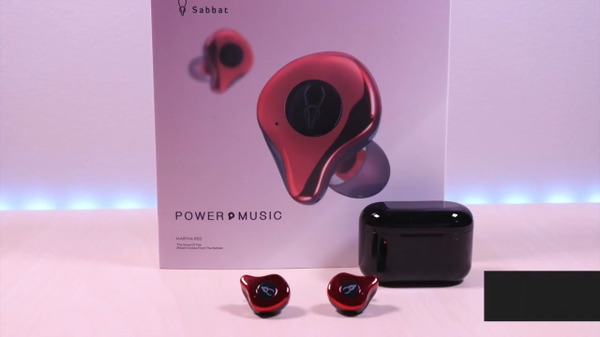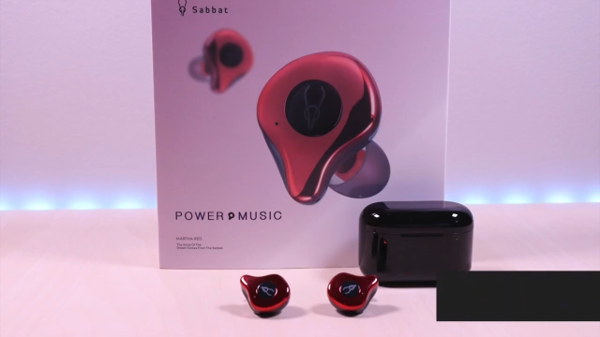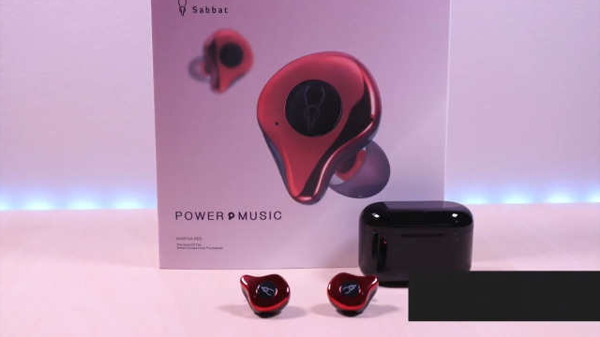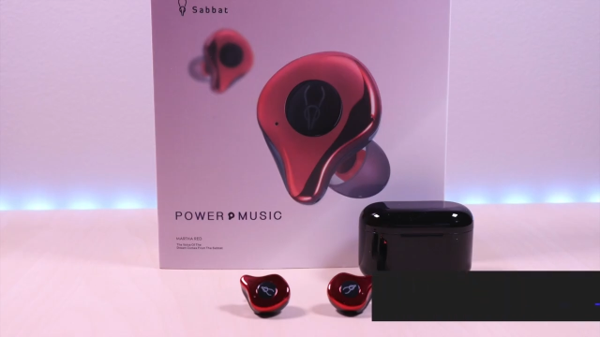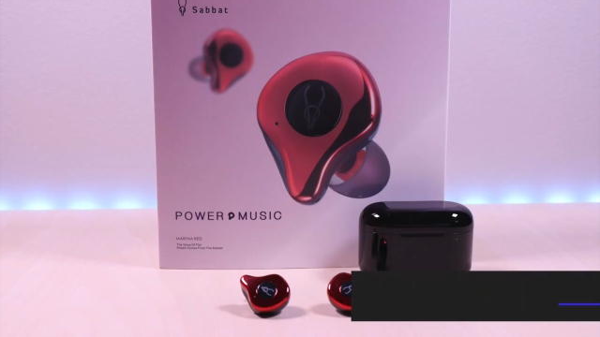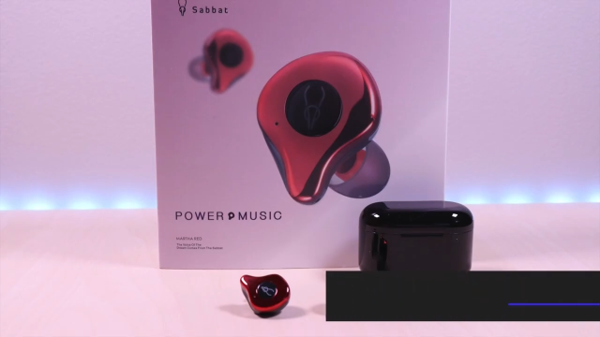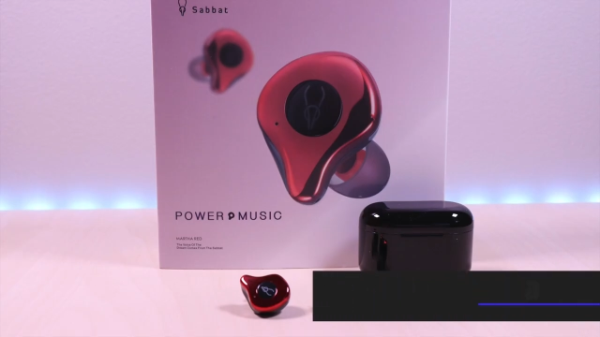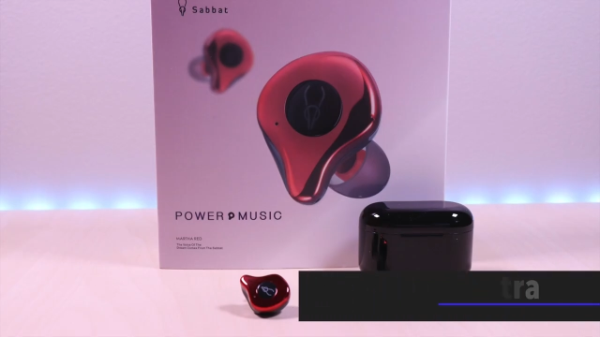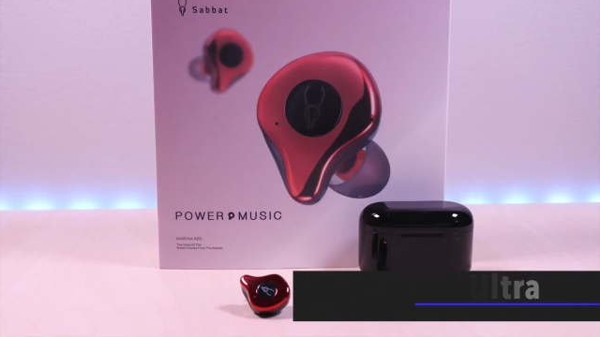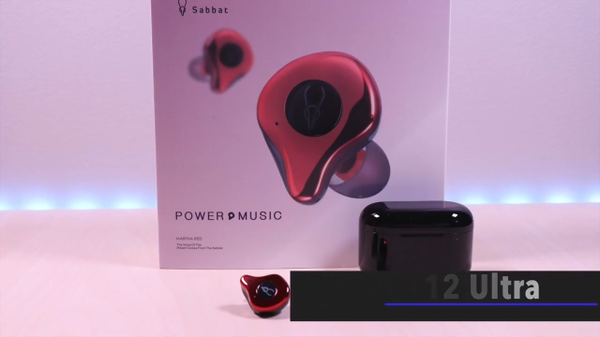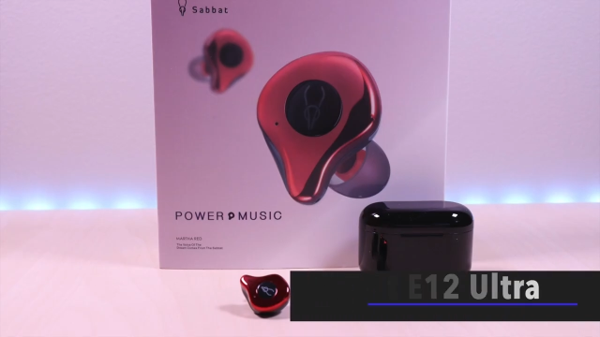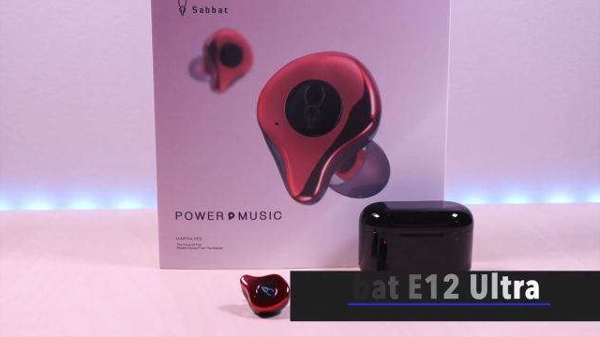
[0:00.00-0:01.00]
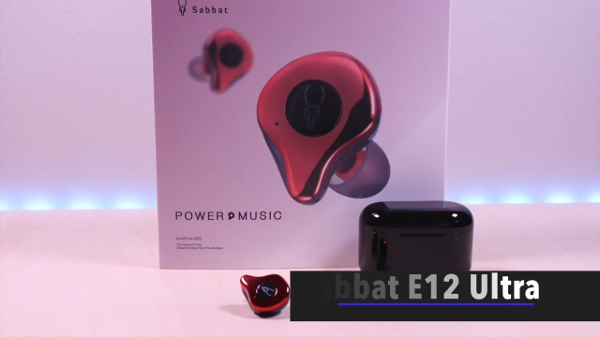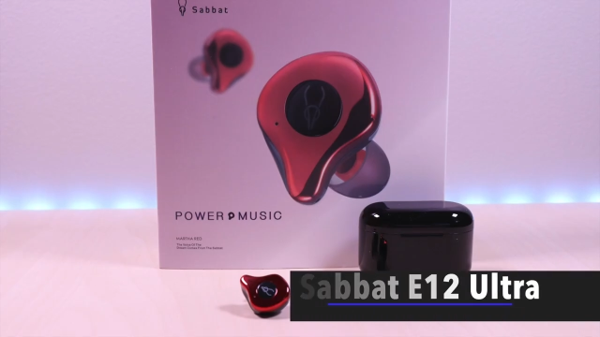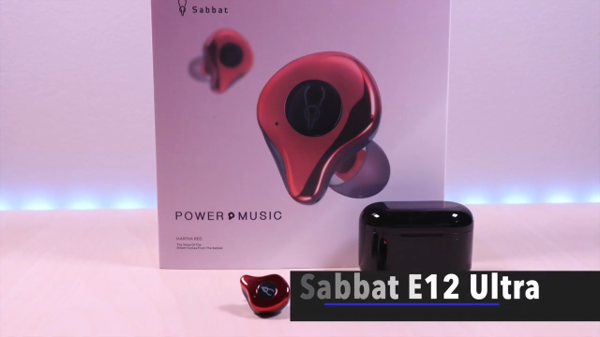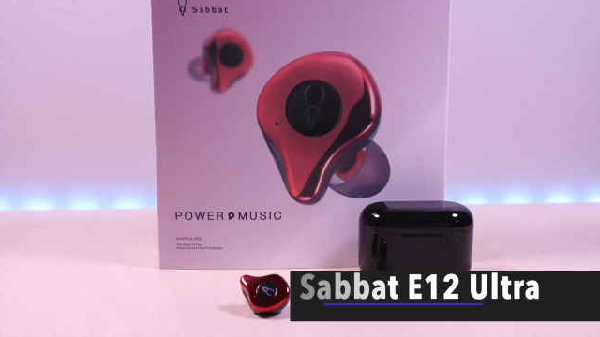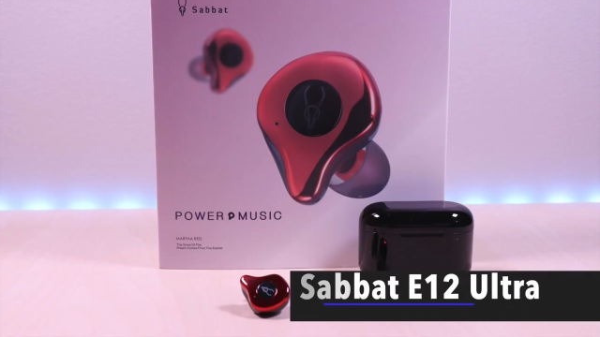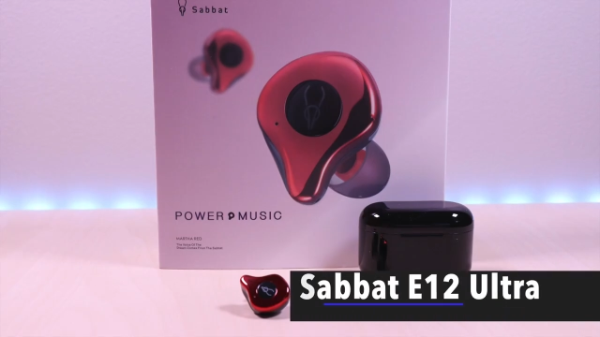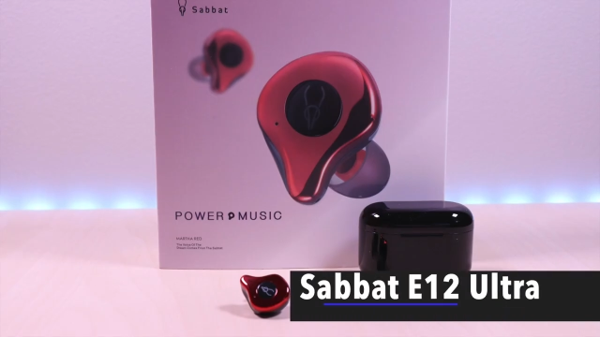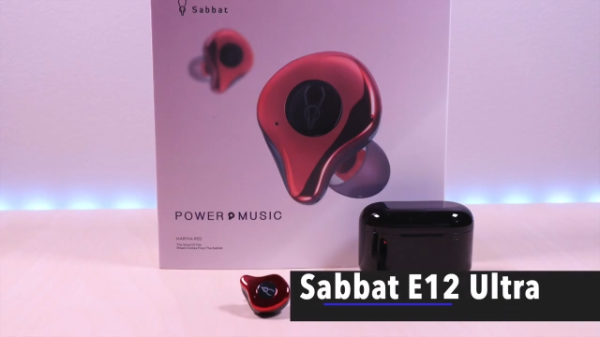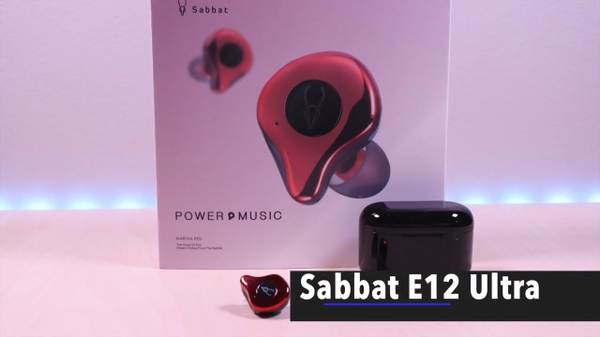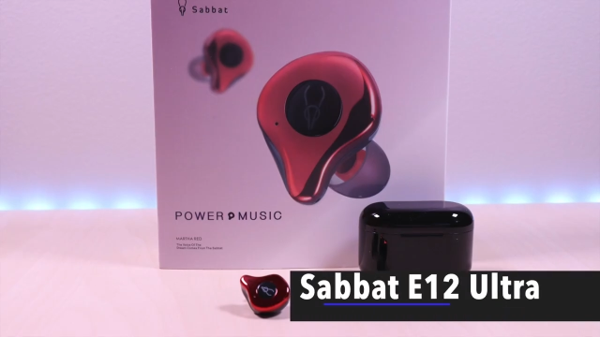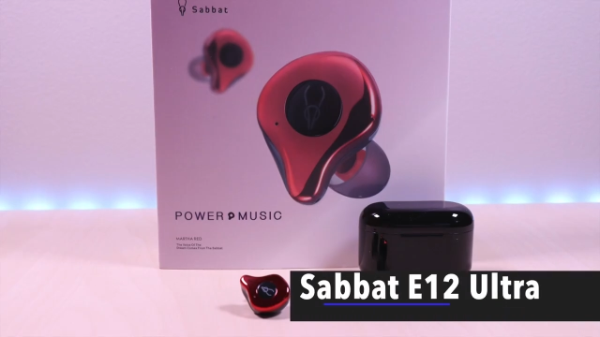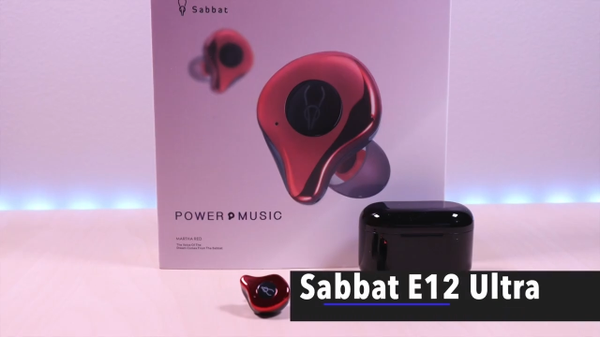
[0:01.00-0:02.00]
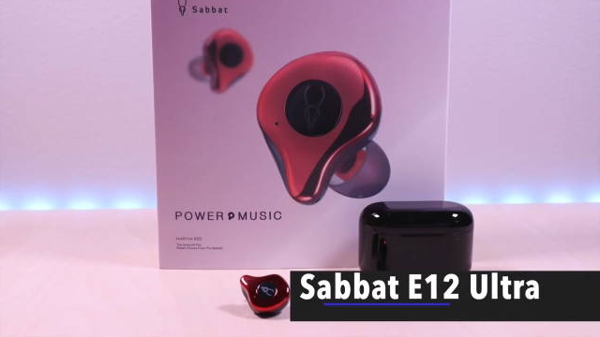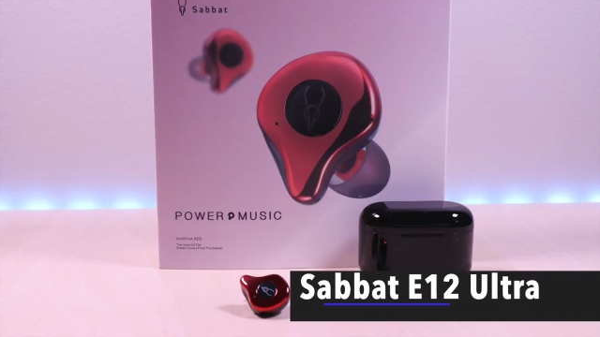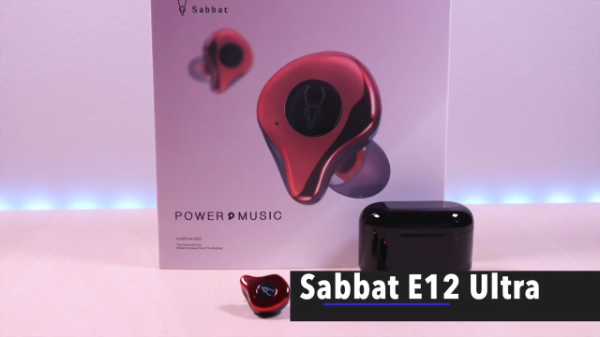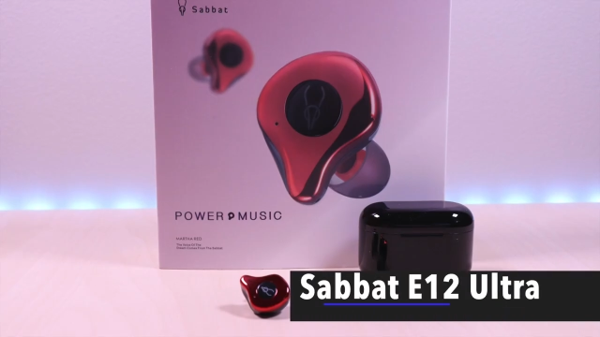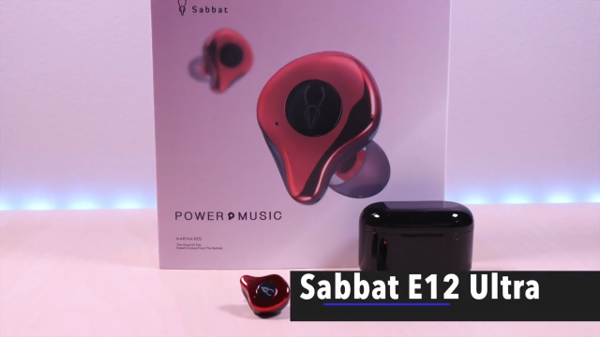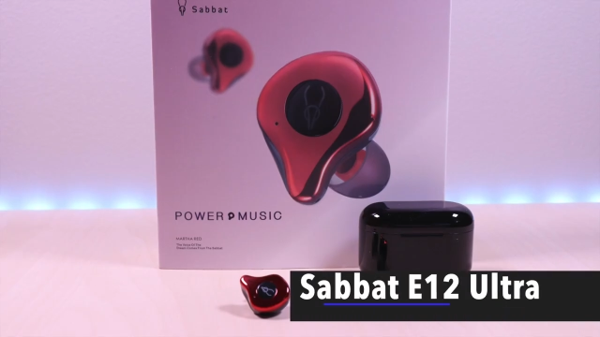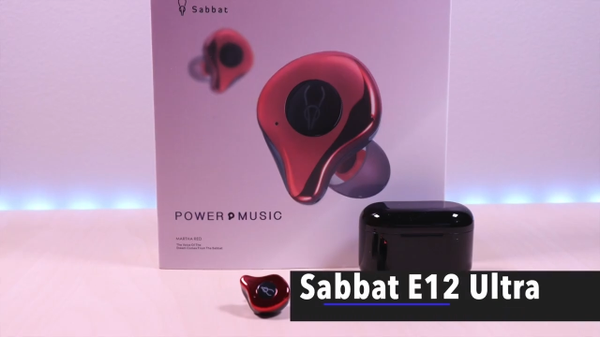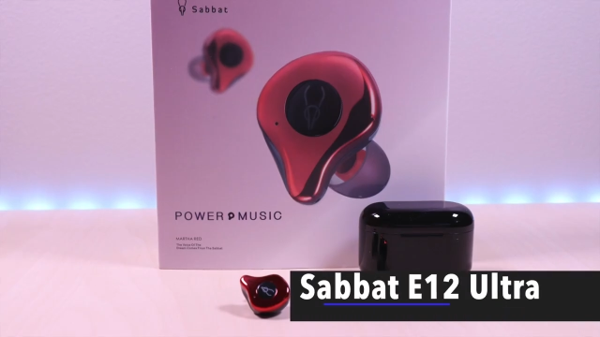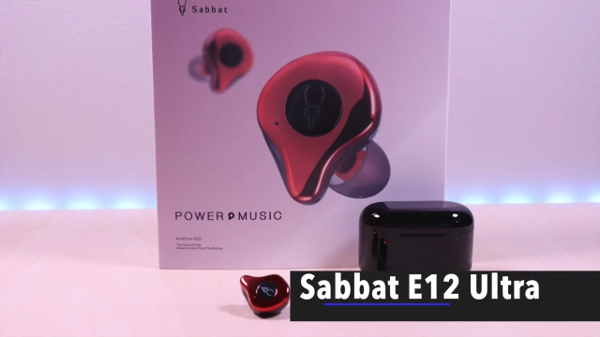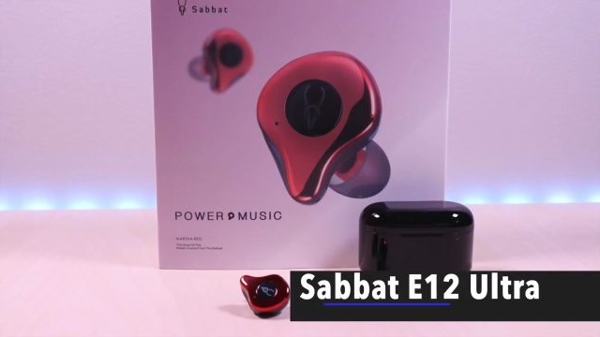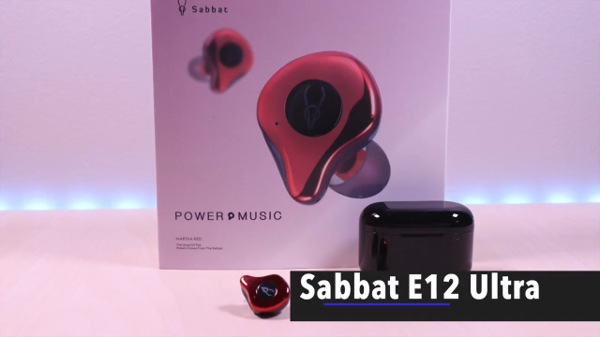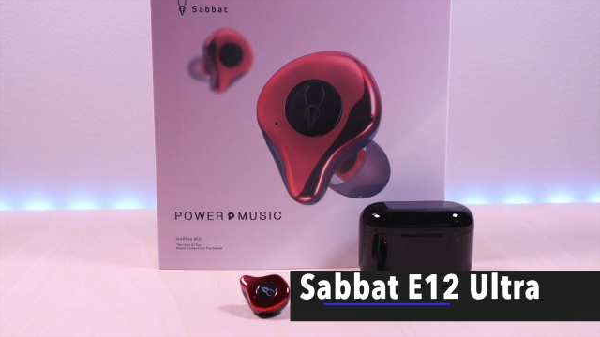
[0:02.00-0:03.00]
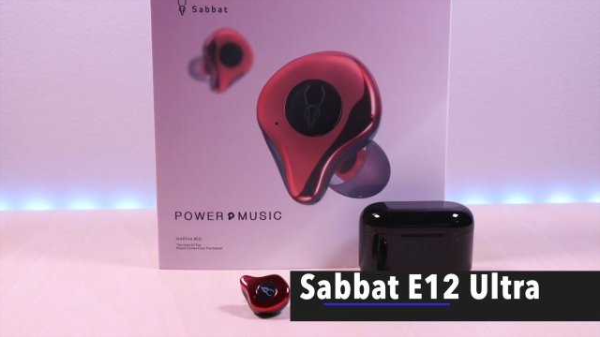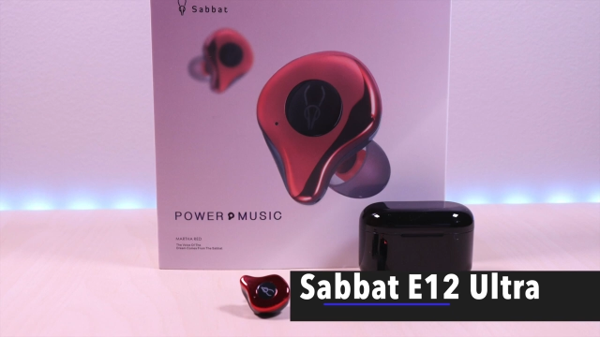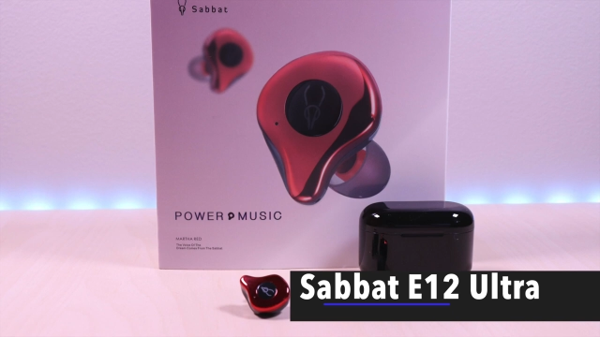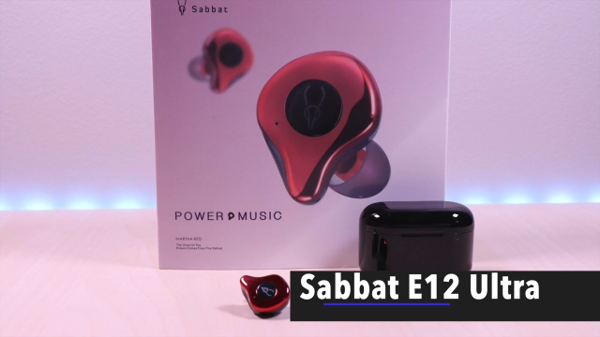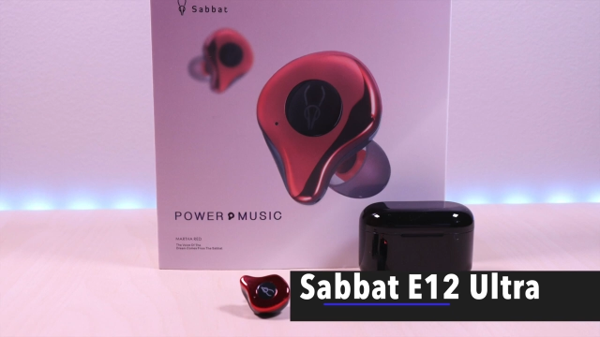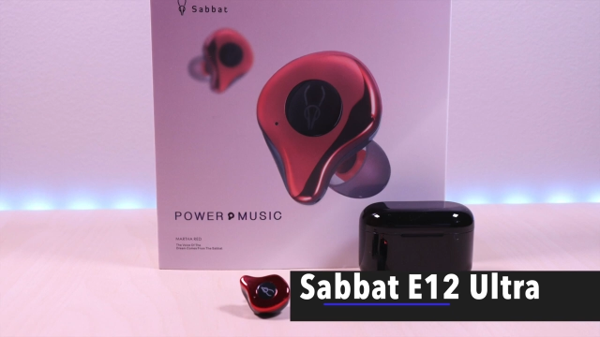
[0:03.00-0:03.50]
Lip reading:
Nobody's mouth can be seen.